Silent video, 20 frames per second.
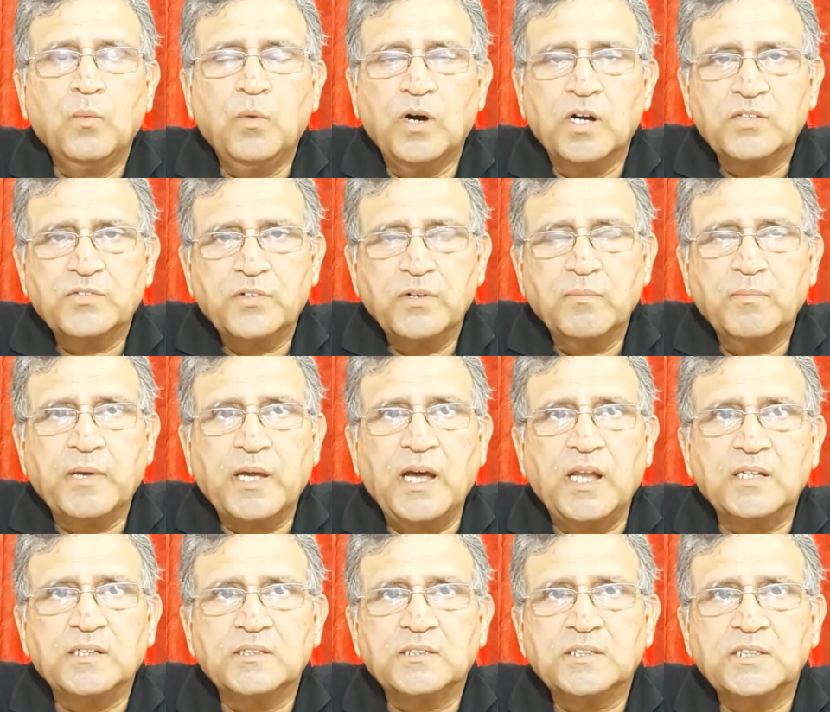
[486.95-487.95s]
works from
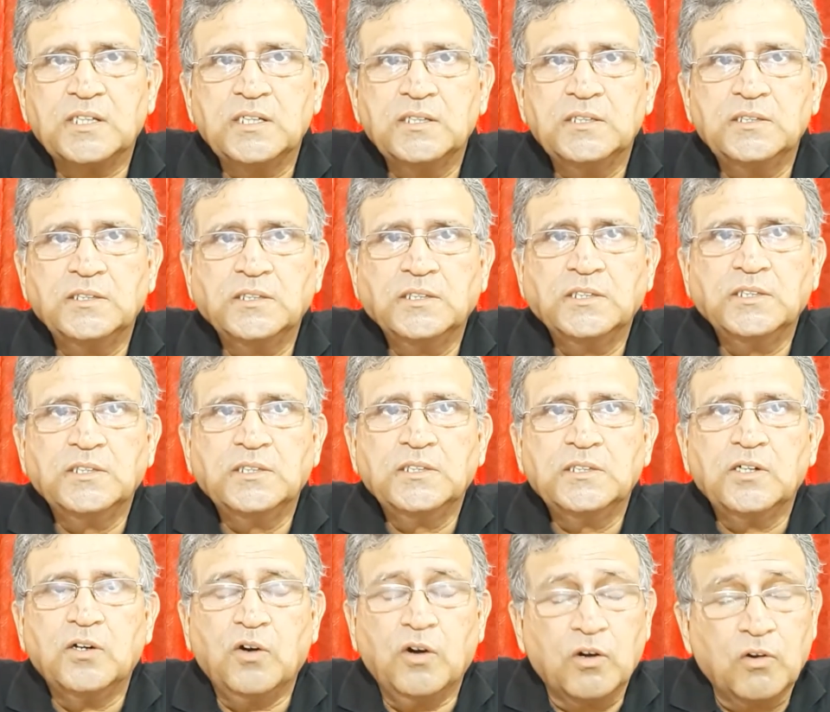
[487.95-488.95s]
Kolkata,
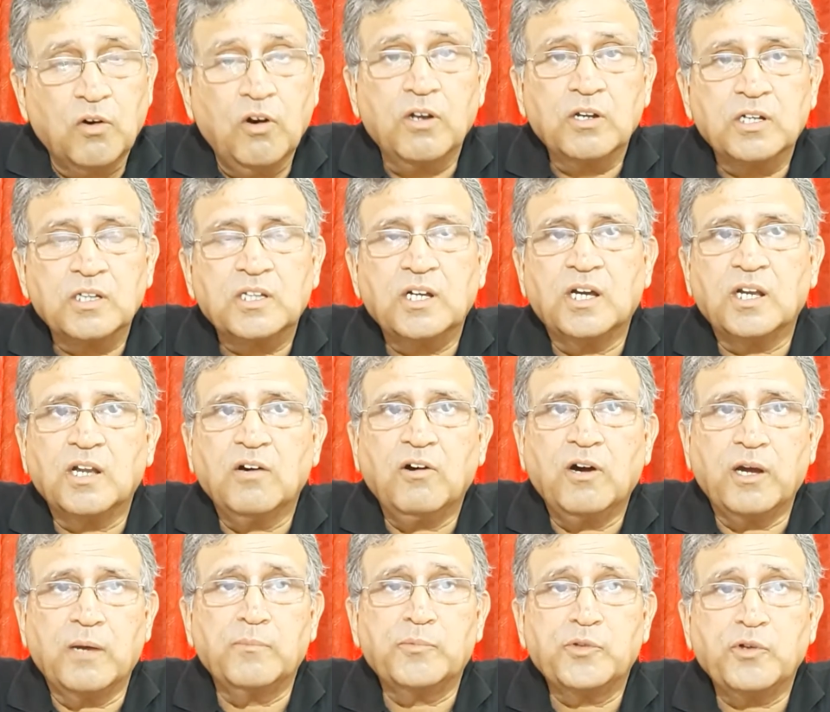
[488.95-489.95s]

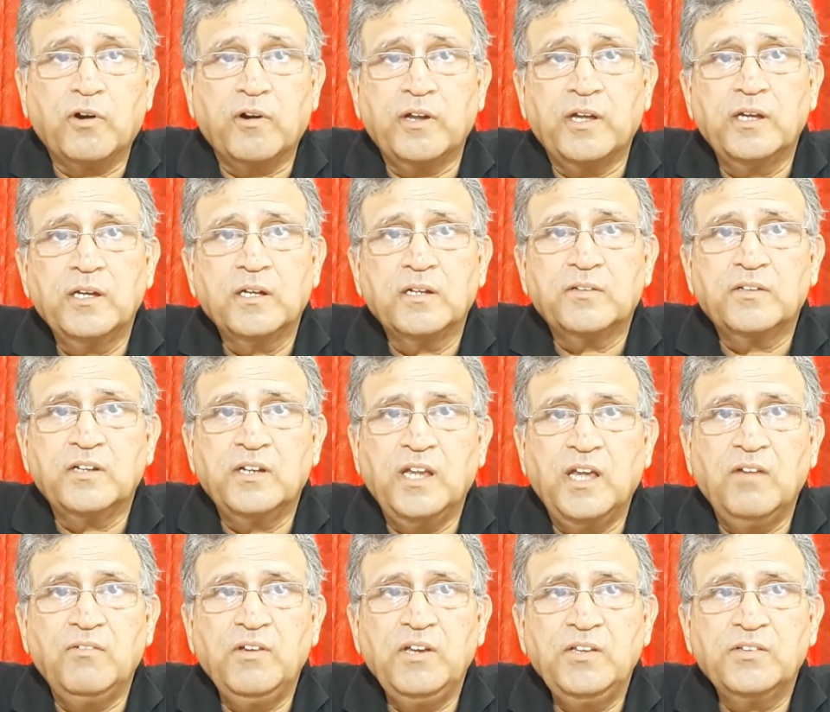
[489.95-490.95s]
the
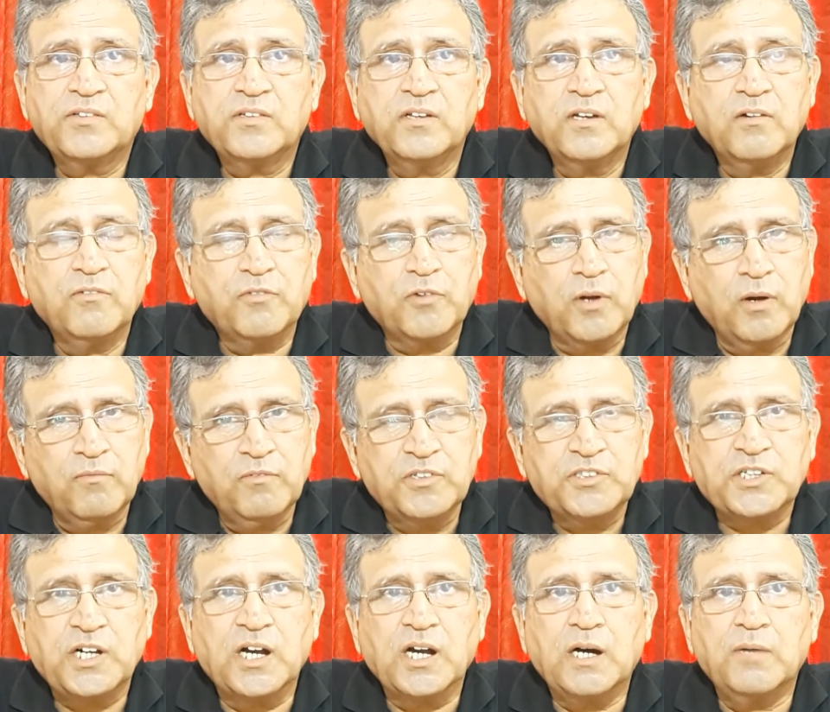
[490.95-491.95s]
Navy's from
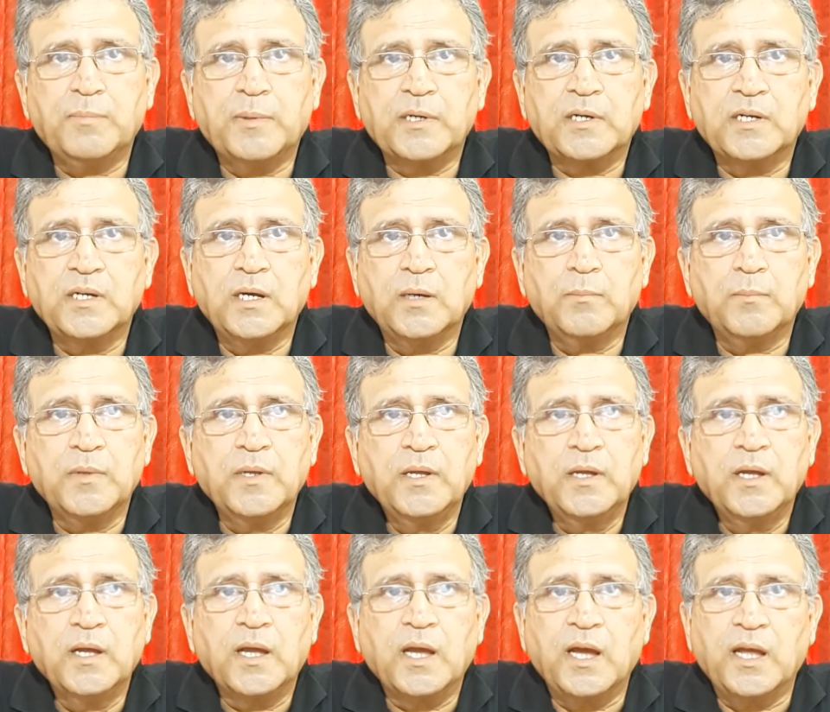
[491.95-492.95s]
Visakhapatnam
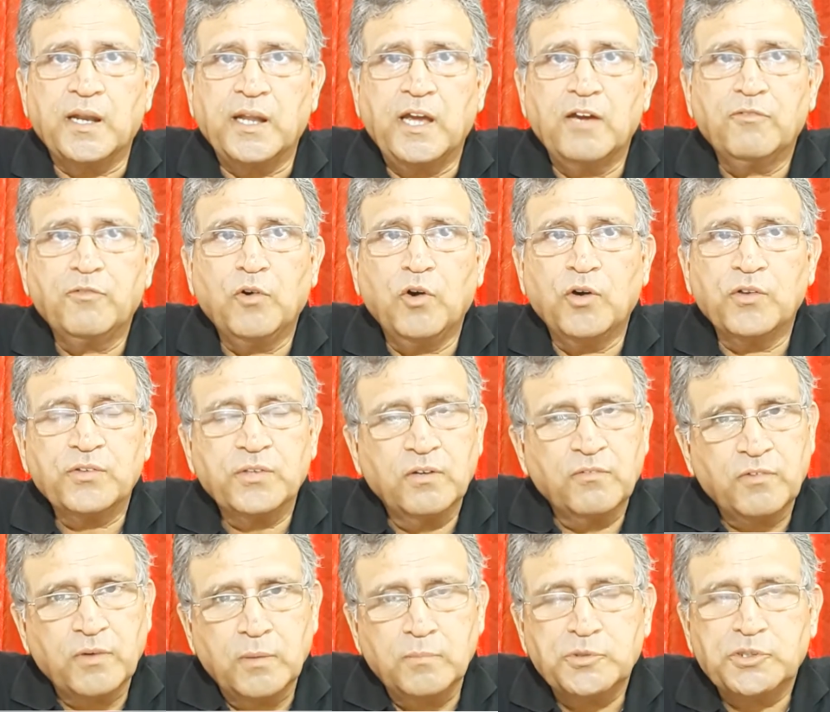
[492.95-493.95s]
and Air Force
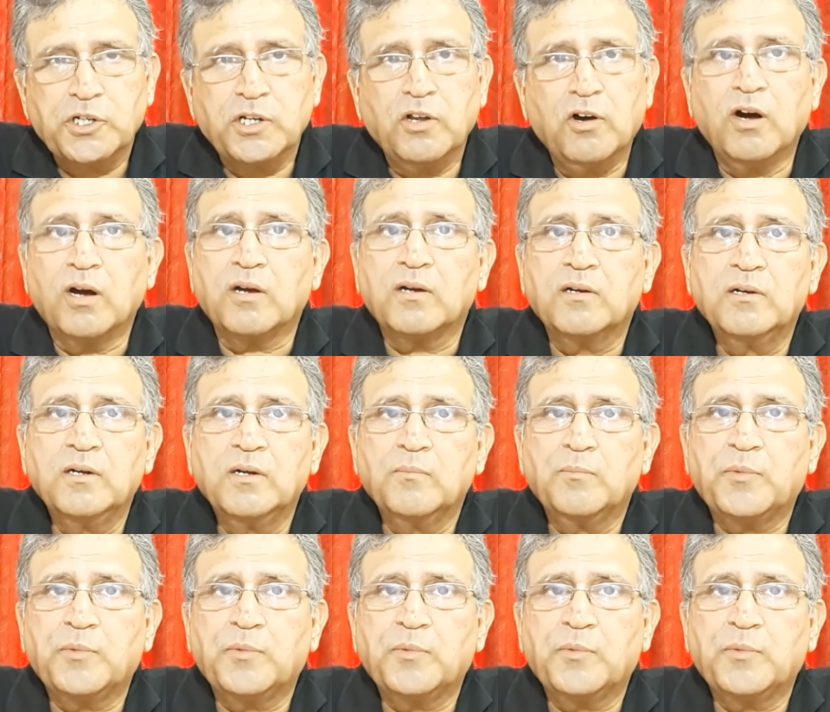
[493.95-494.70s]
from Shillong?